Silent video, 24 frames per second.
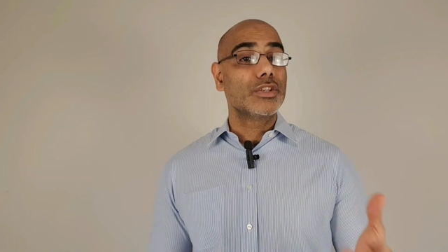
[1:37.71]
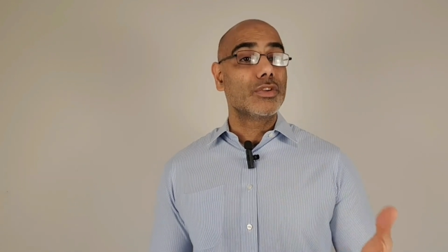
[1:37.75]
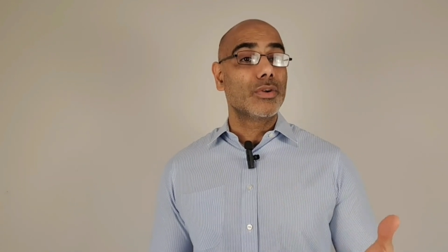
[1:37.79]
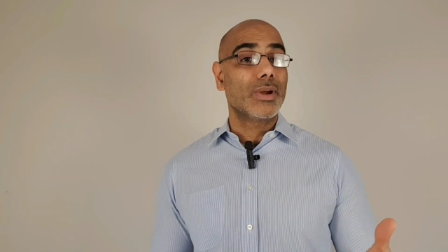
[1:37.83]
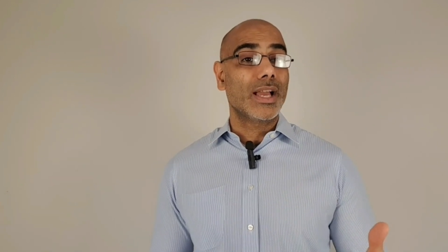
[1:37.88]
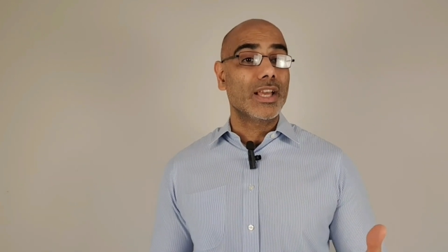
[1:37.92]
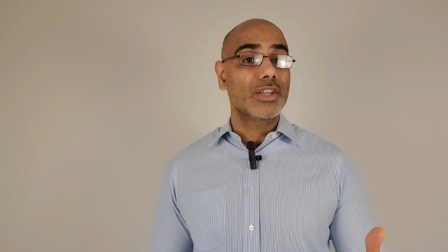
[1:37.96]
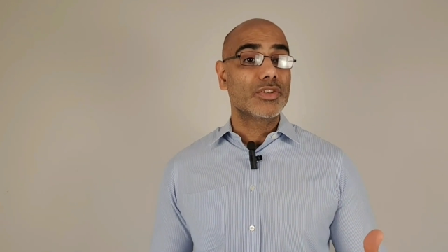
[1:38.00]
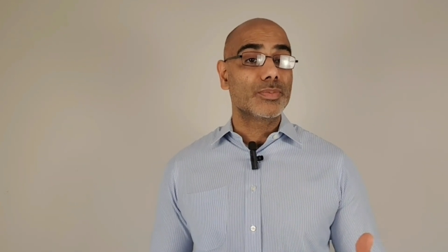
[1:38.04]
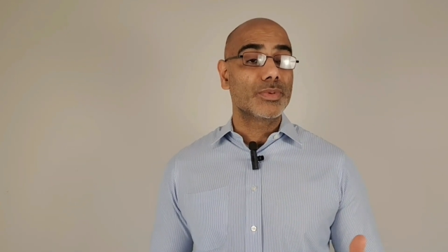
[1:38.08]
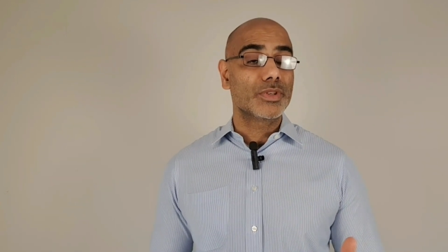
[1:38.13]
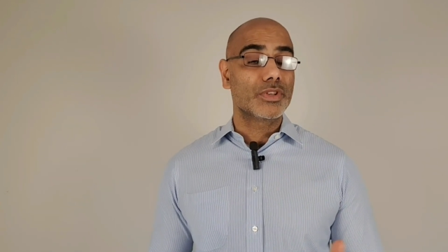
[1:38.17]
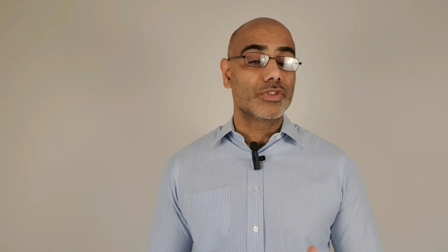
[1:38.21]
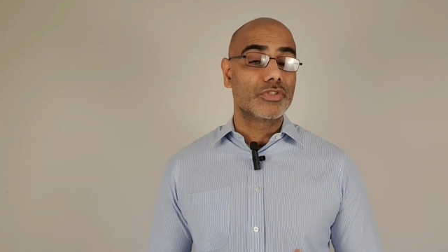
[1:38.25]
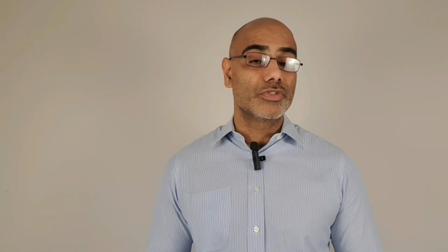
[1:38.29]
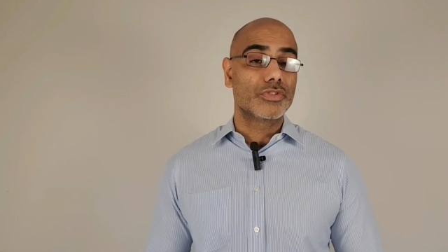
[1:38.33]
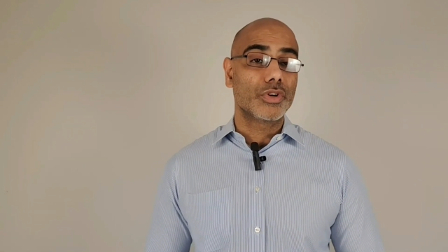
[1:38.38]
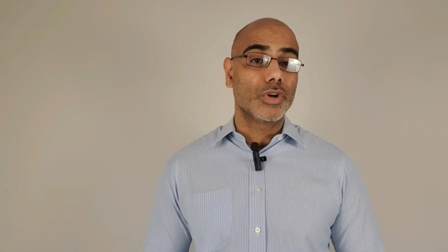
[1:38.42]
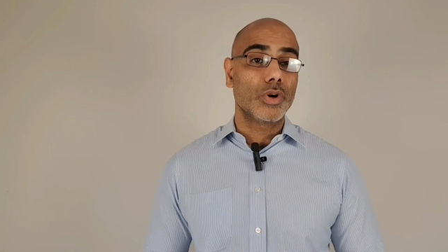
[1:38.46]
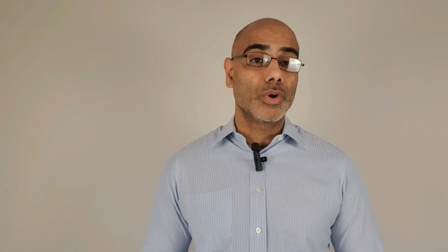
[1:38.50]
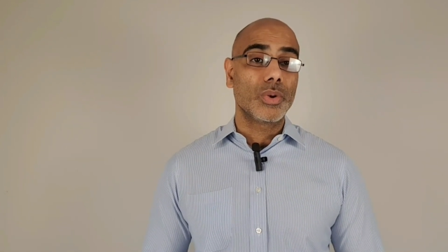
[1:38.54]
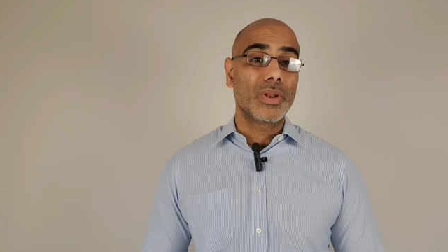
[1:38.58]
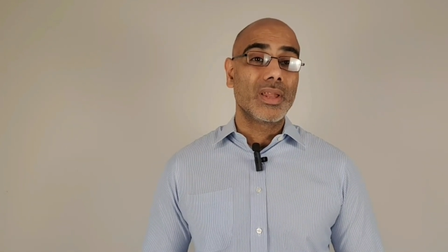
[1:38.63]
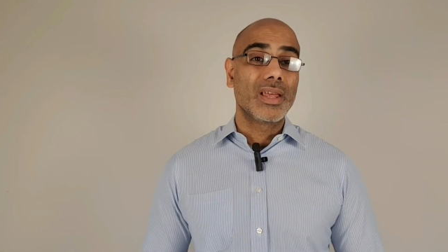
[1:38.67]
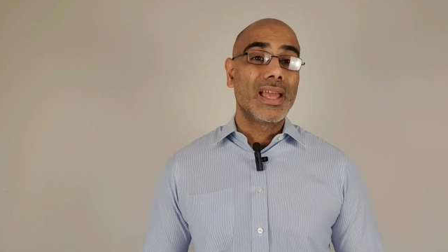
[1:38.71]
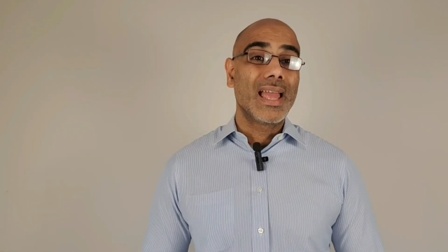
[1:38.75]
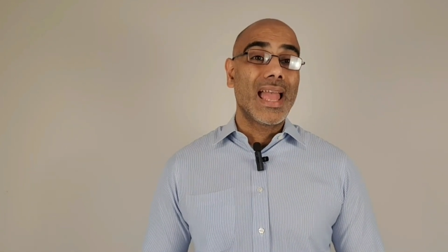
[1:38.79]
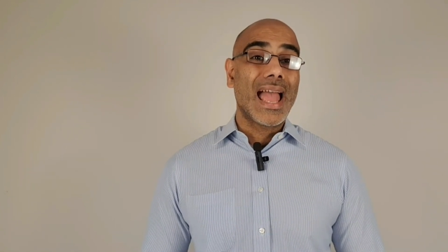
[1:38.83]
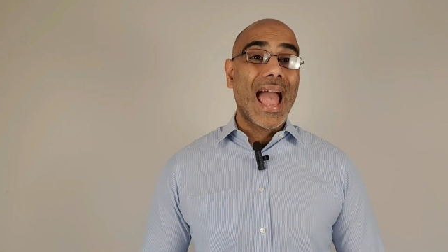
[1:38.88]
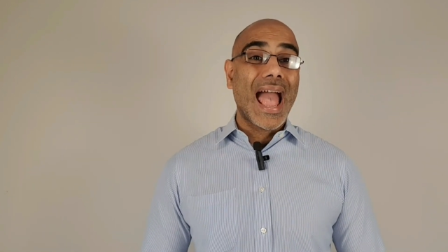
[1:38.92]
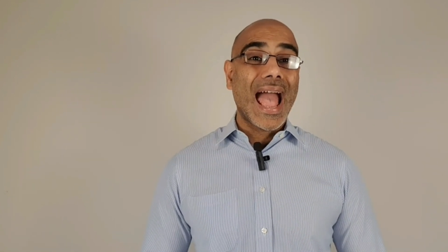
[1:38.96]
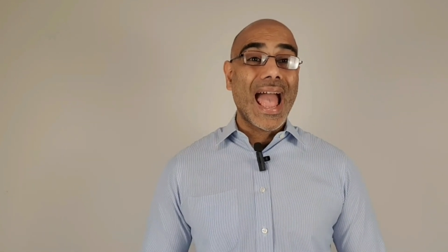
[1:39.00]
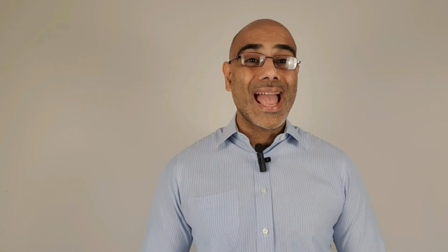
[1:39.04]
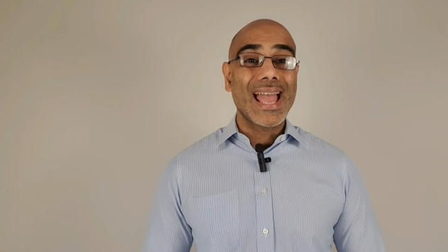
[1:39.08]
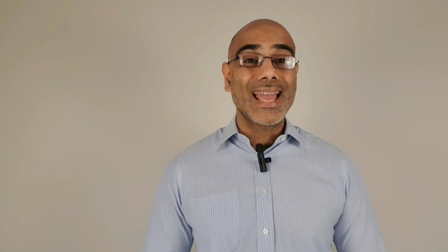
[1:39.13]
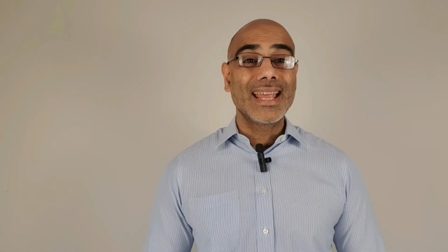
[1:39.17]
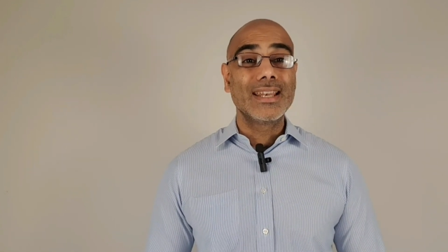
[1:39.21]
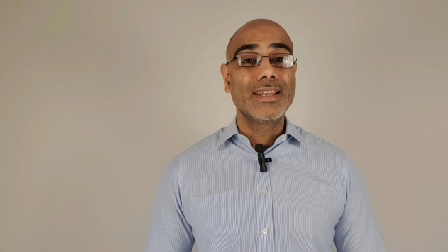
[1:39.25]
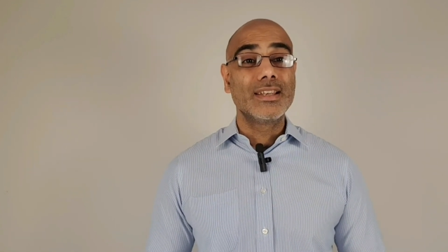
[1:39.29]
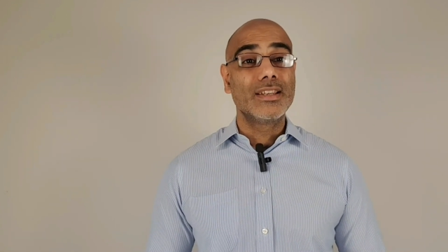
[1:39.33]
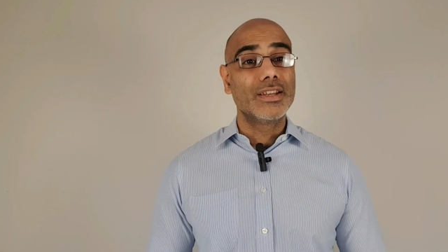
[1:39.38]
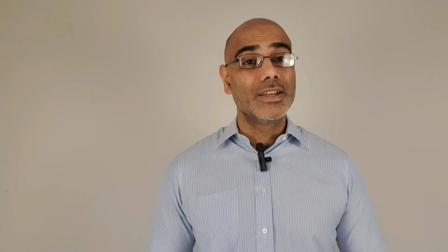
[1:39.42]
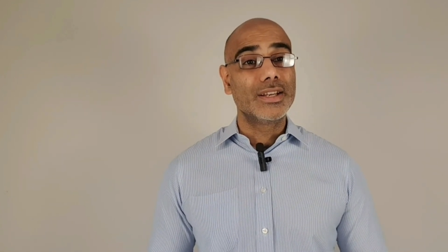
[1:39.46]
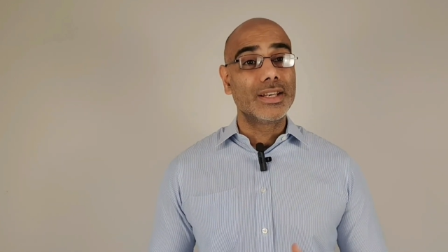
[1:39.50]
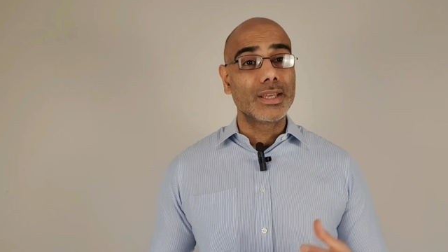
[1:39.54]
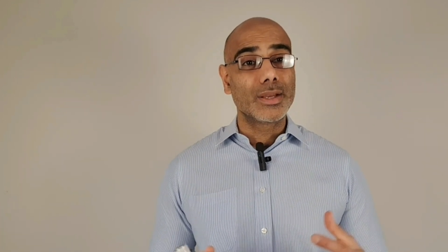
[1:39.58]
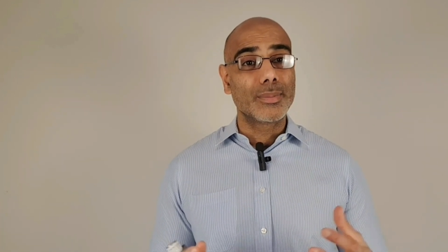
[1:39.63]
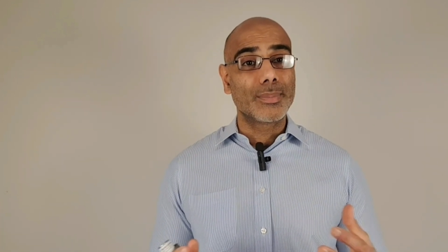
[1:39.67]
your asthma control and
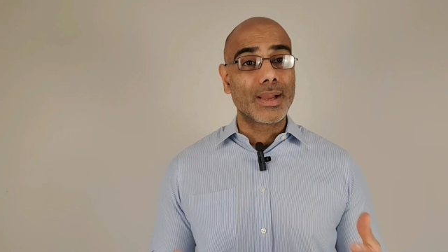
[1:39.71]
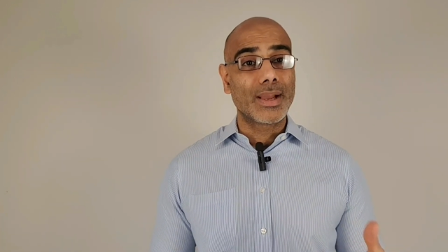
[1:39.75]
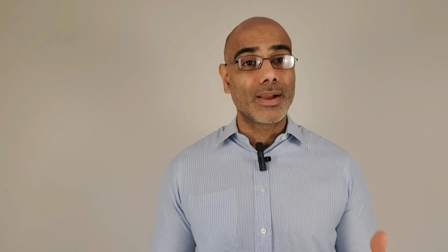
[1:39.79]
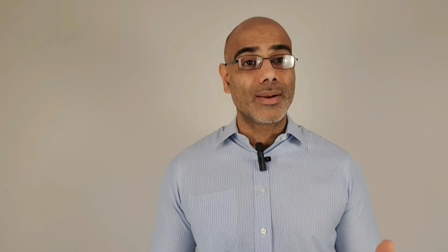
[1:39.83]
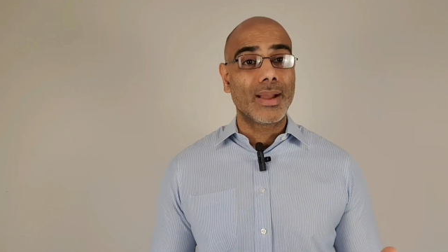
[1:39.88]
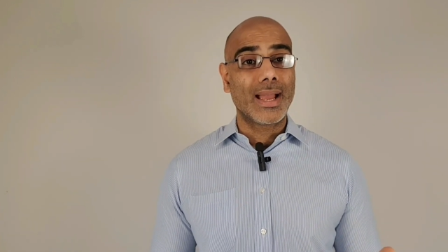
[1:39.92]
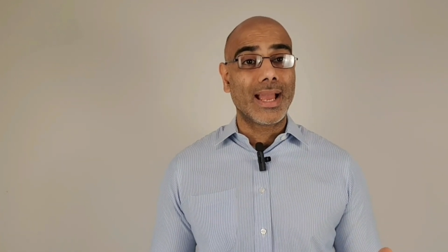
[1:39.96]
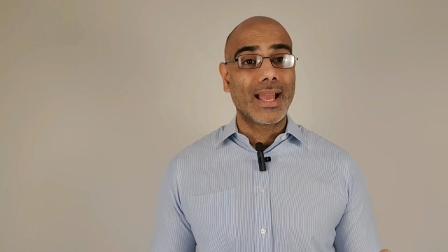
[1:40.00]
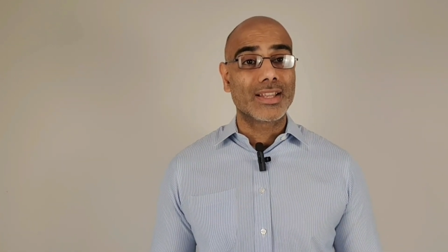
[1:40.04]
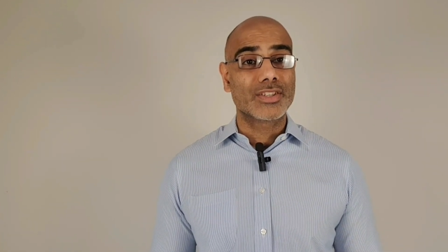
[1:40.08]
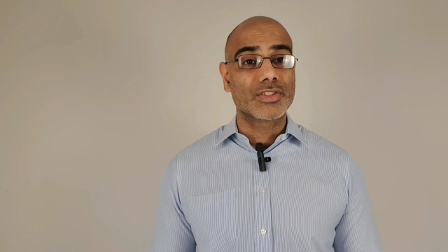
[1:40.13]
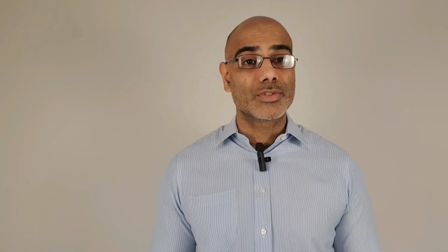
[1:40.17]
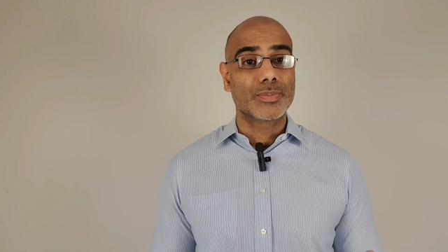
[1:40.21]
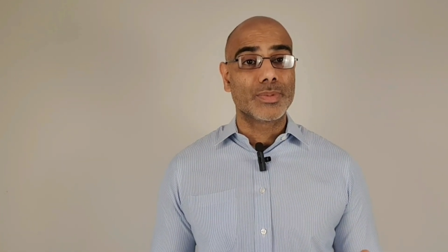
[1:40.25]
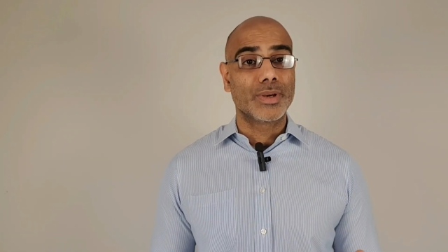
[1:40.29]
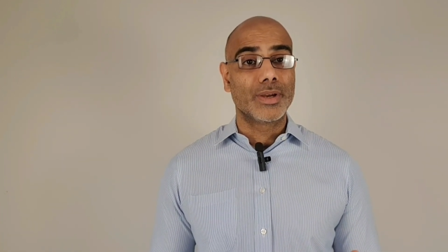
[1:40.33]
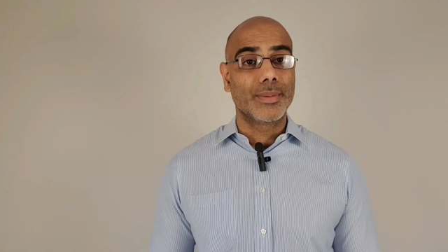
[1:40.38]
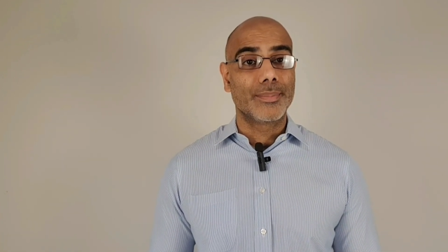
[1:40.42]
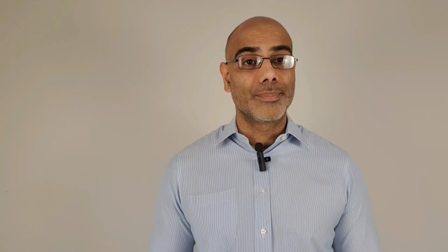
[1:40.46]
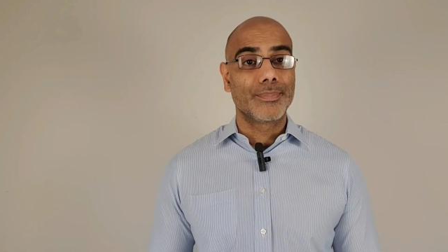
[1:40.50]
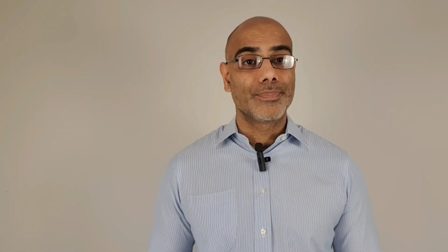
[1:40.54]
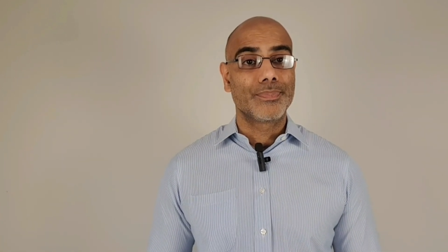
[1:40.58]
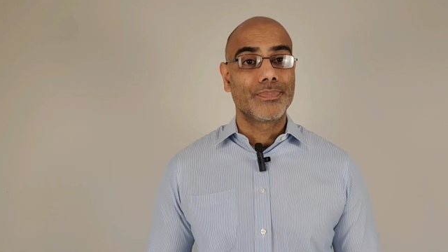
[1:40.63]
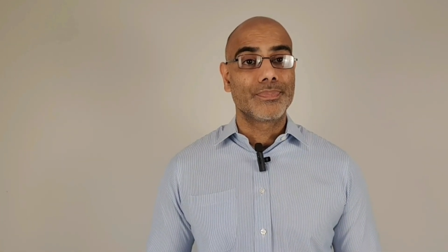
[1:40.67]
learning about asthma.